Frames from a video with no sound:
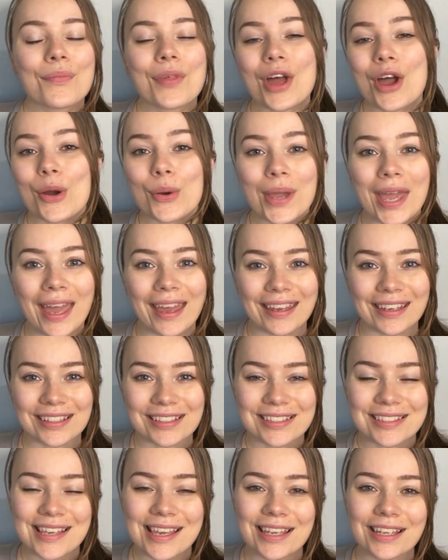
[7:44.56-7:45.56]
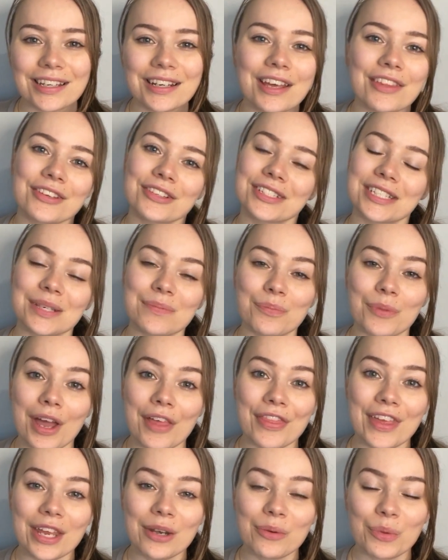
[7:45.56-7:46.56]
Okay, take another deep
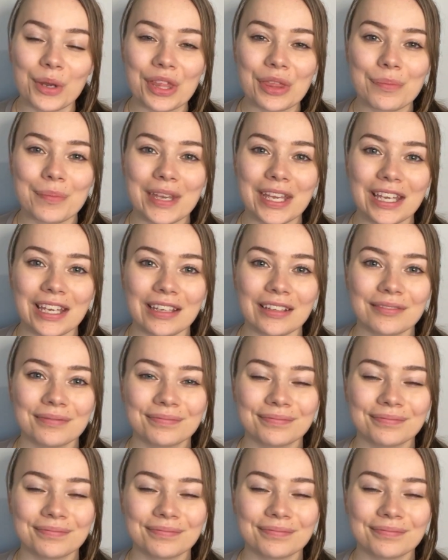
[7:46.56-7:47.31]
breath in with me.